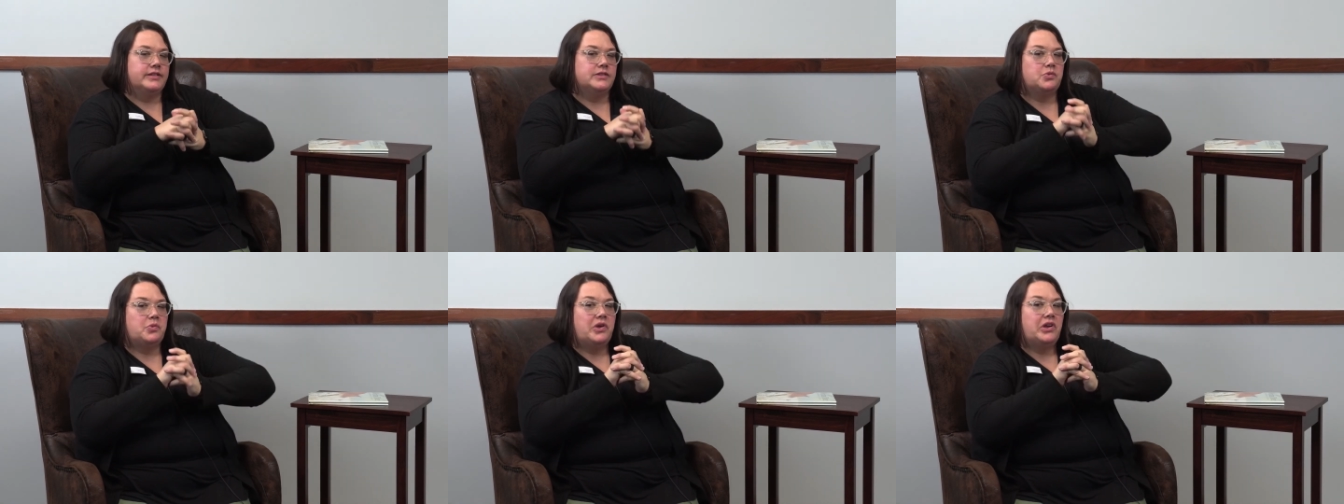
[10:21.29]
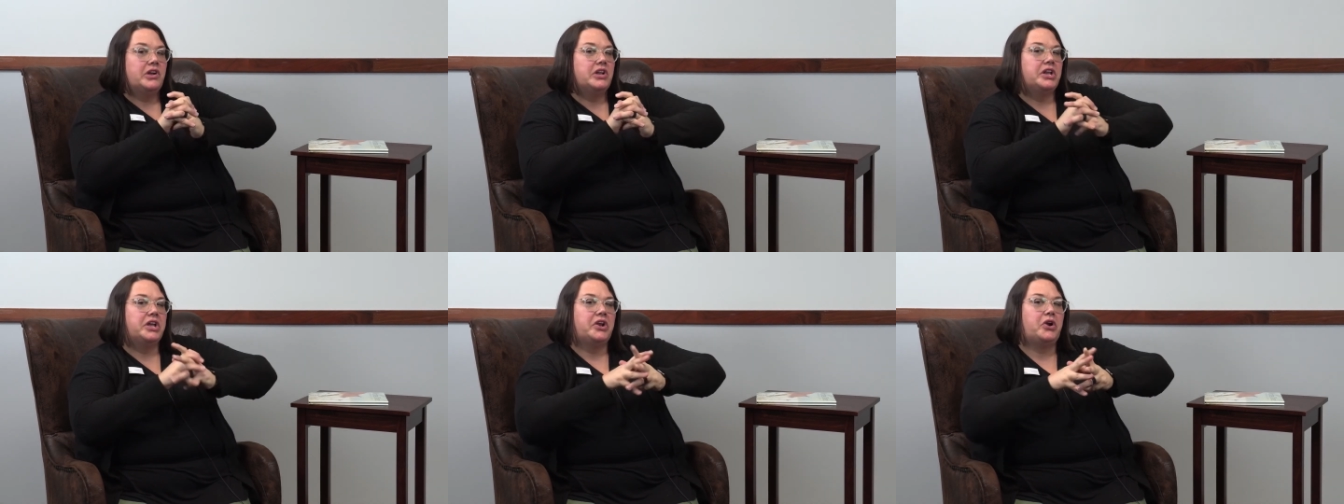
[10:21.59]
We
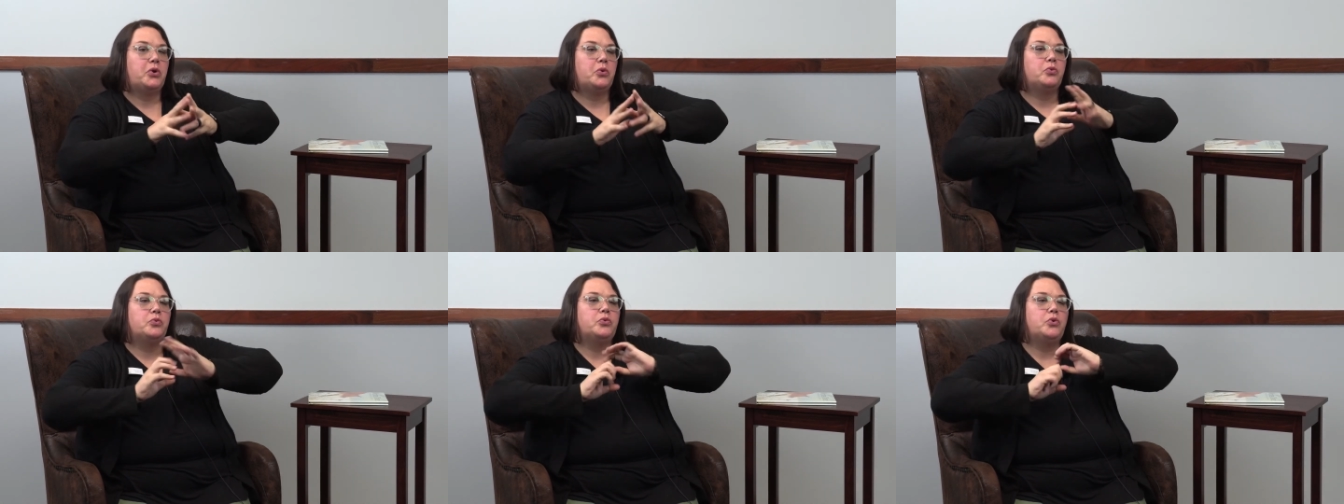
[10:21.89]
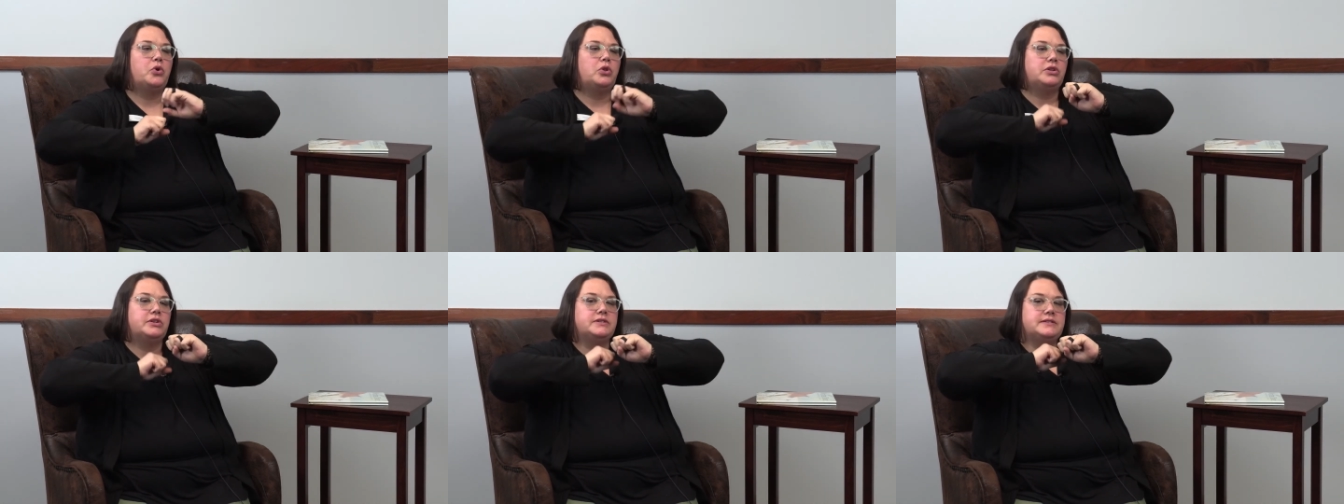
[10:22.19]
are gonna get our
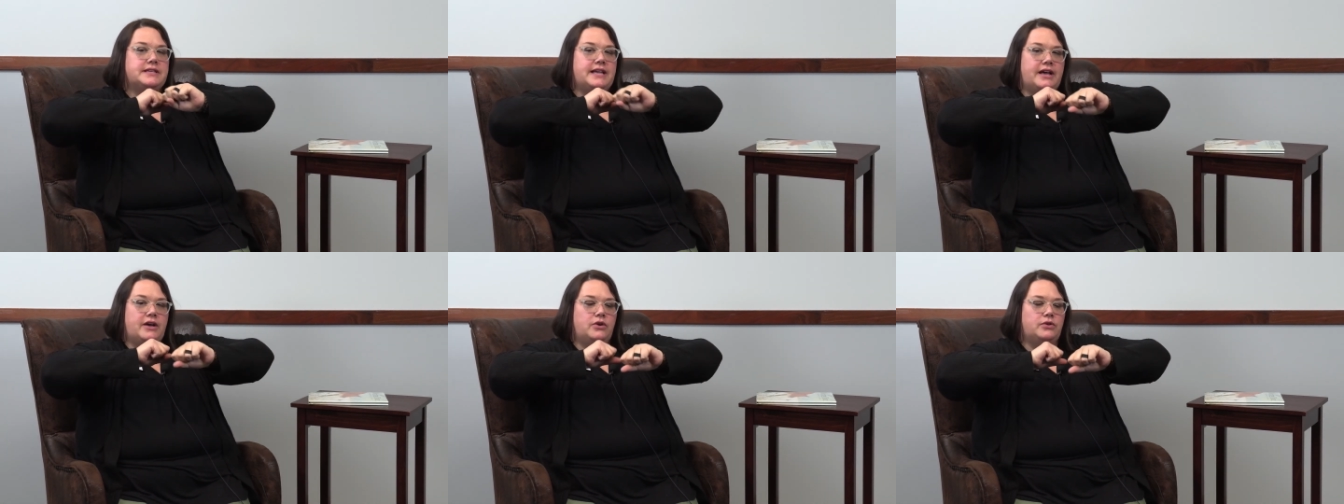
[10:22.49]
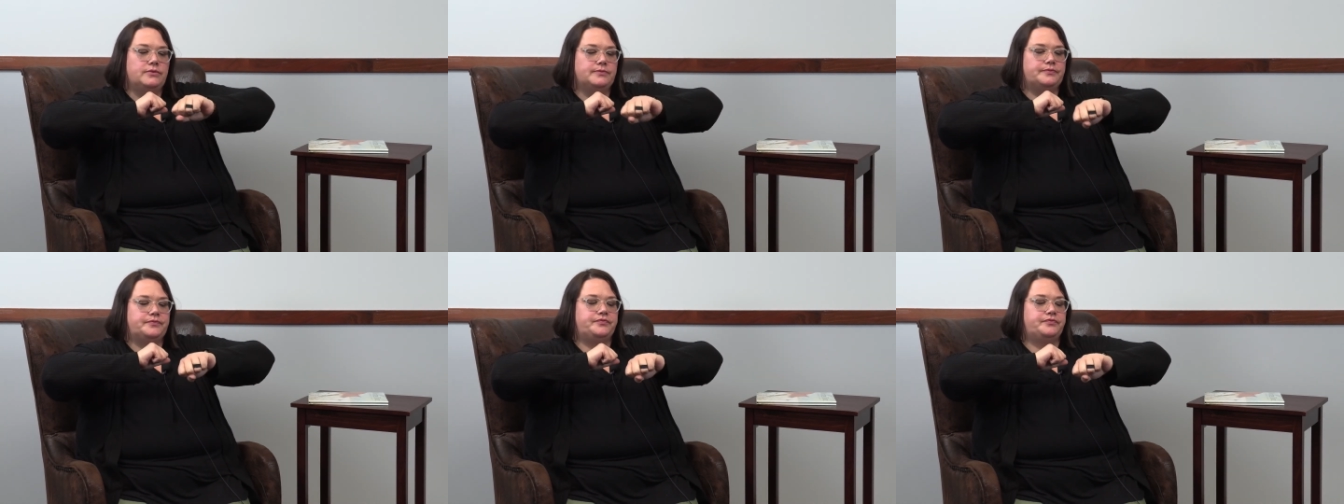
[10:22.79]
rollers
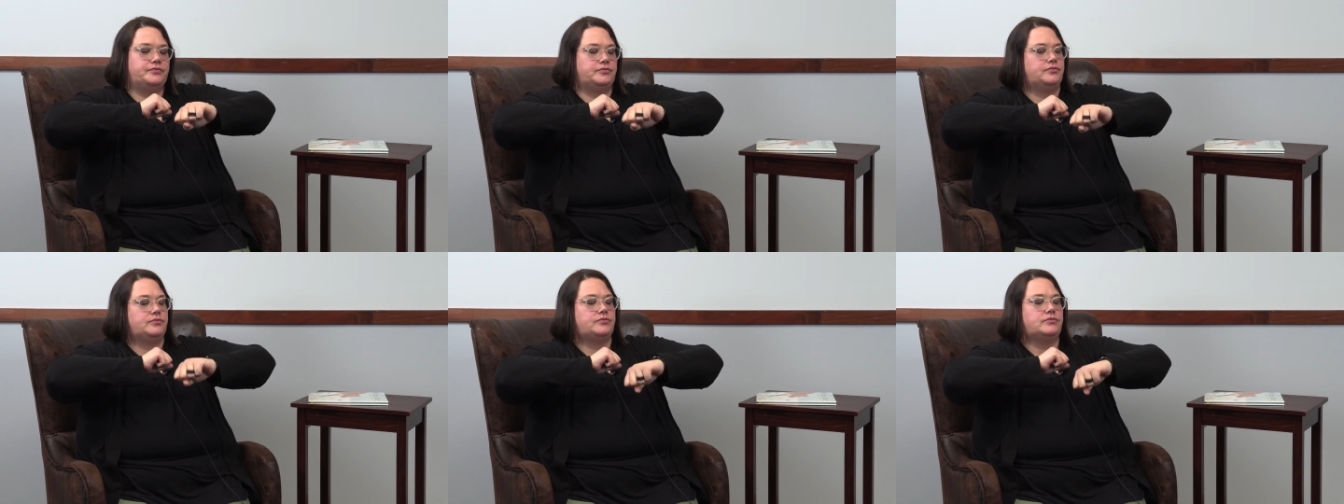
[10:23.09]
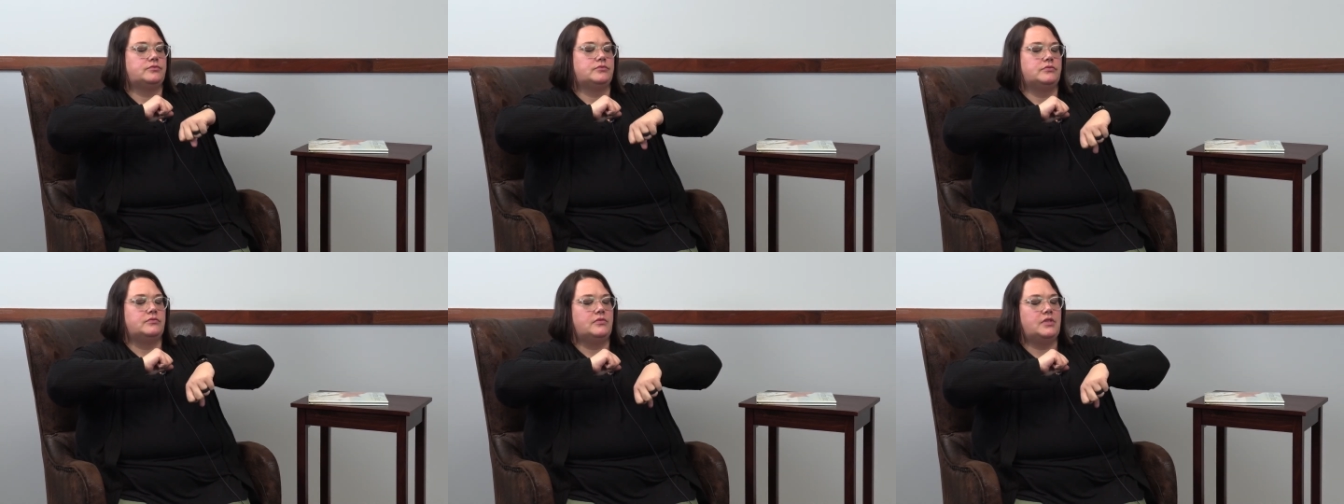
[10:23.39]
out
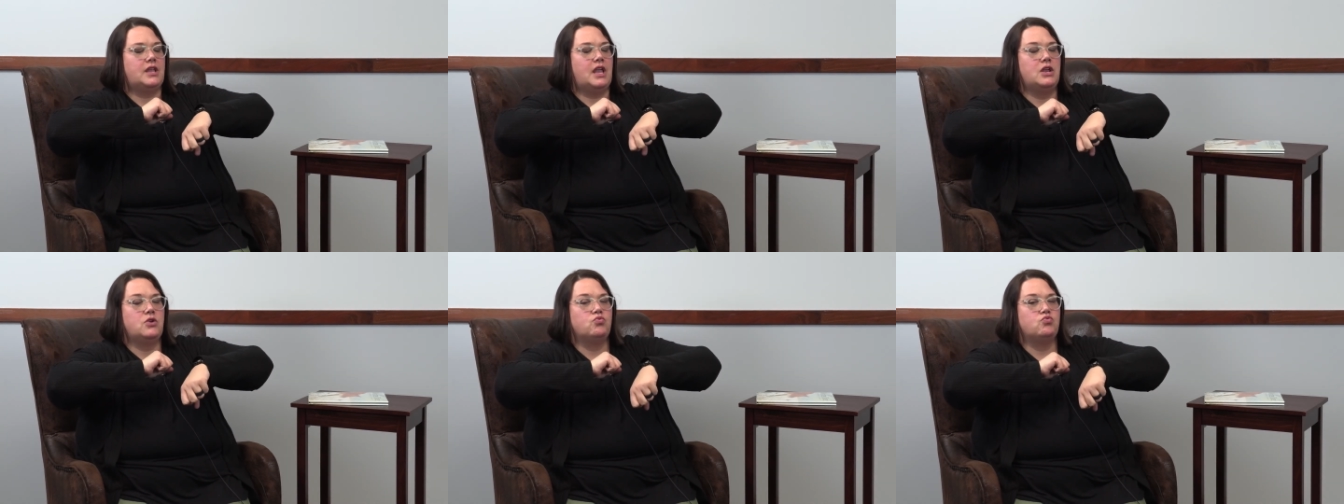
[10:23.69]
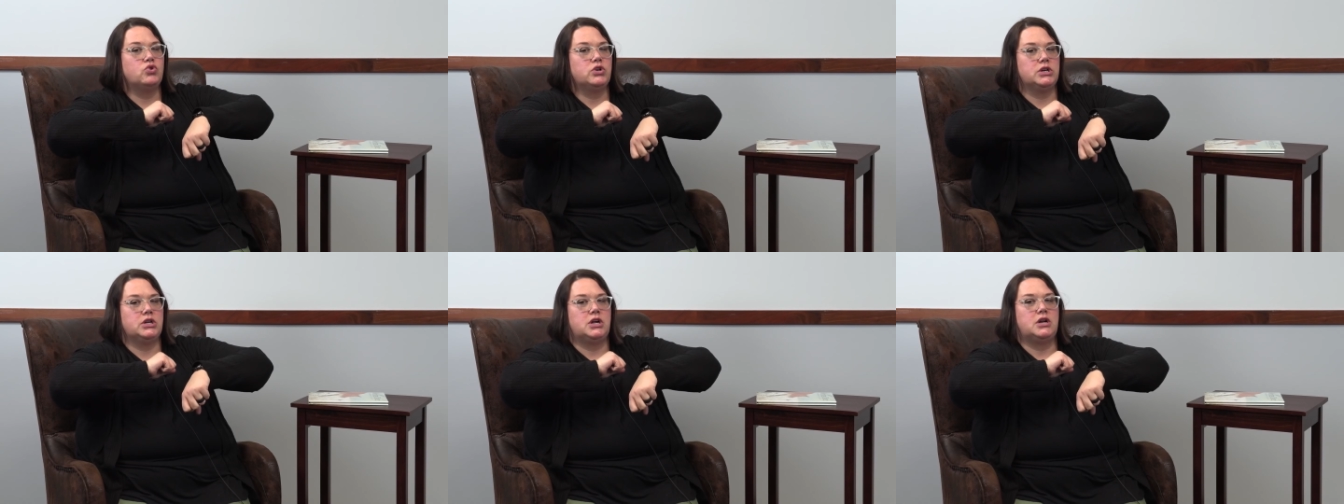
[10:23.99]
and
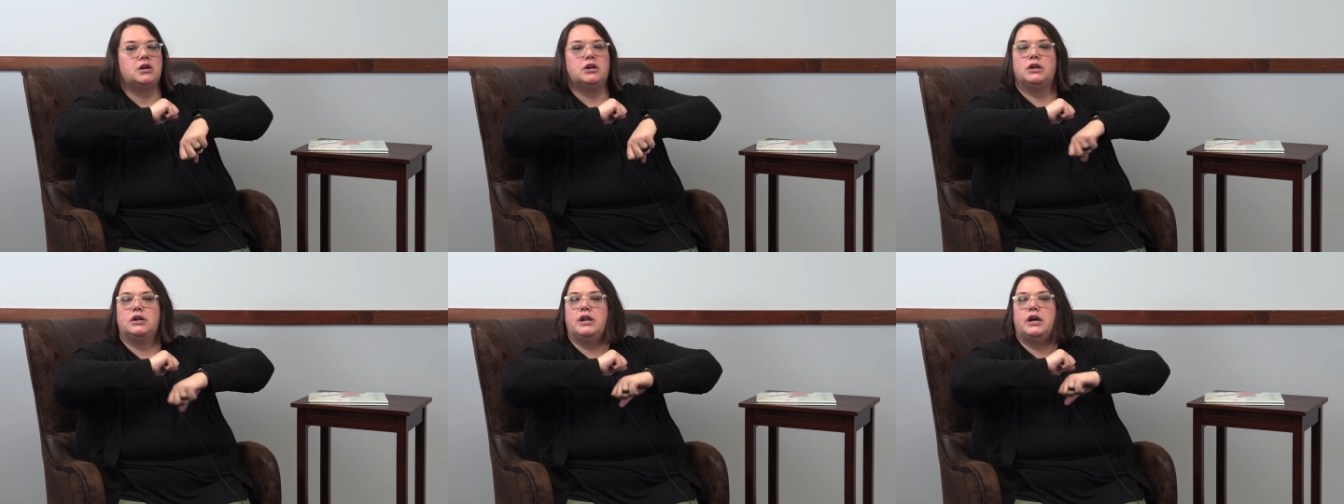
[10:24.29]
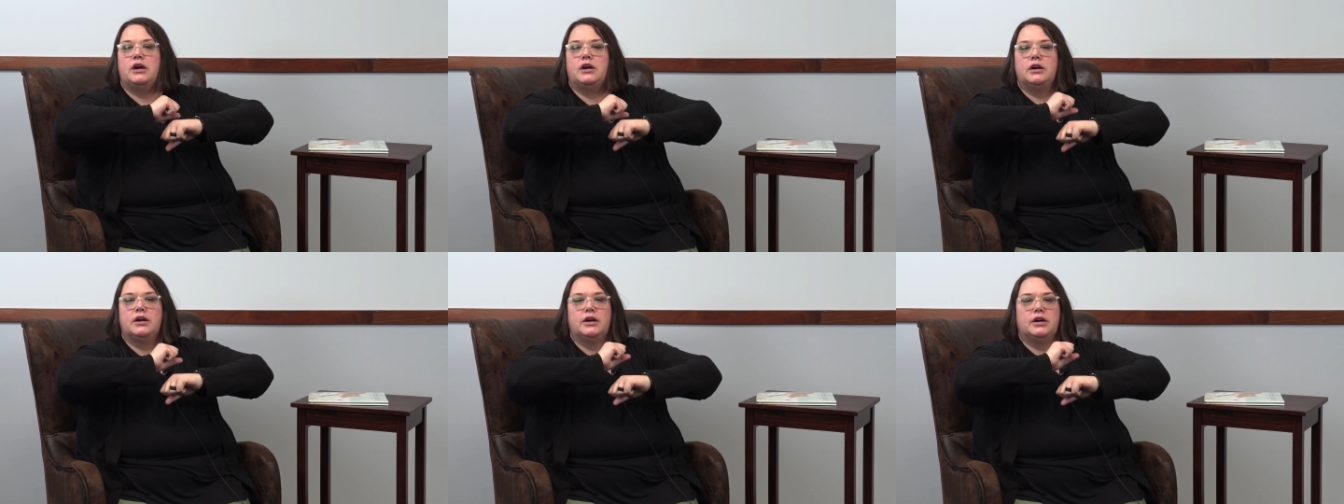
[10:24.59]
work on
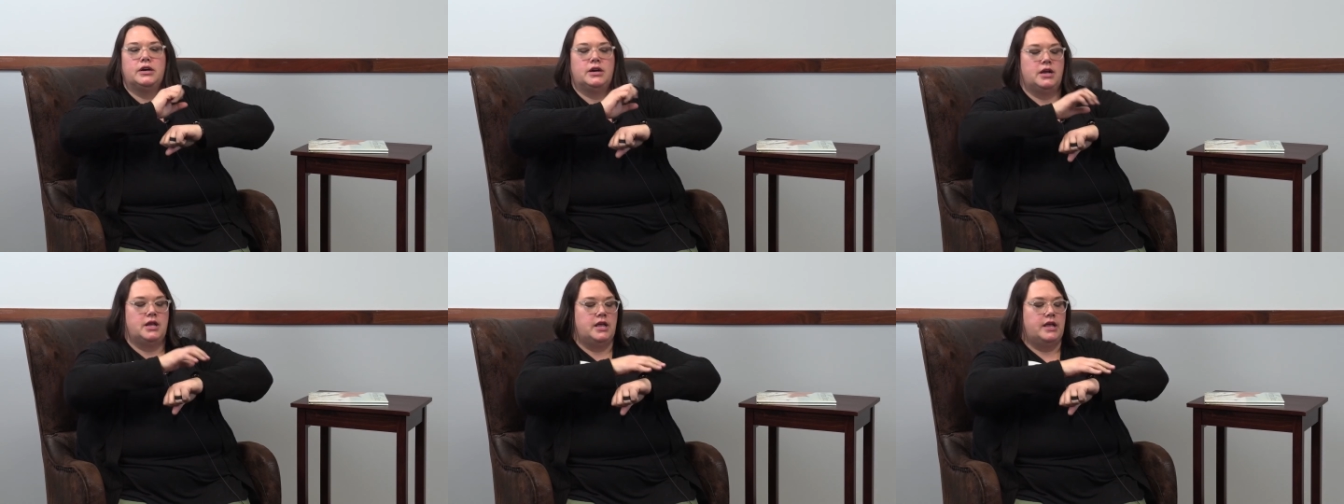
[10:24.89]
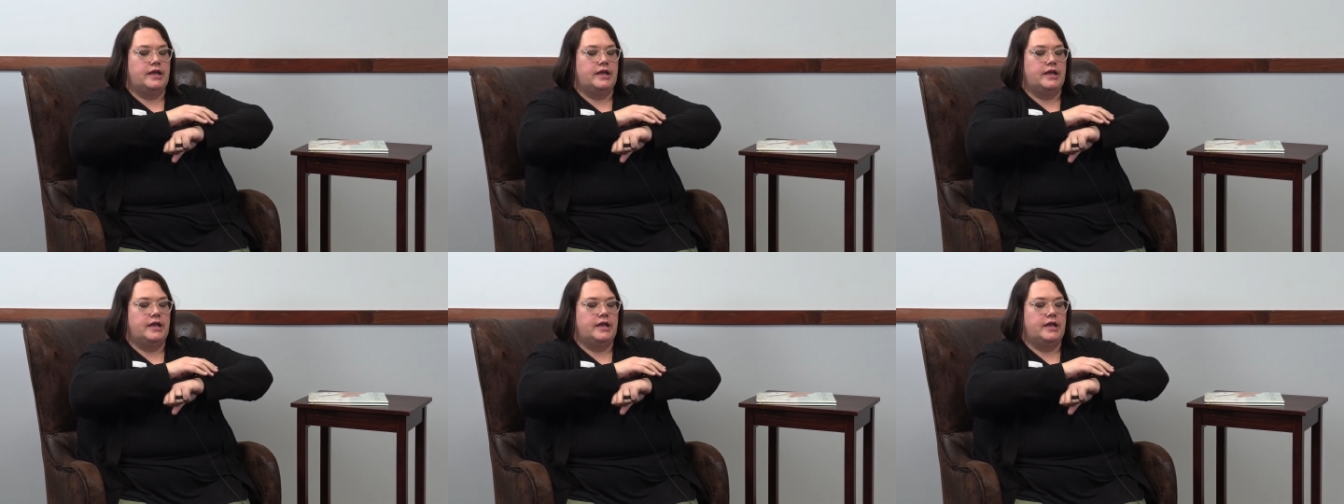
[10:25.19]
our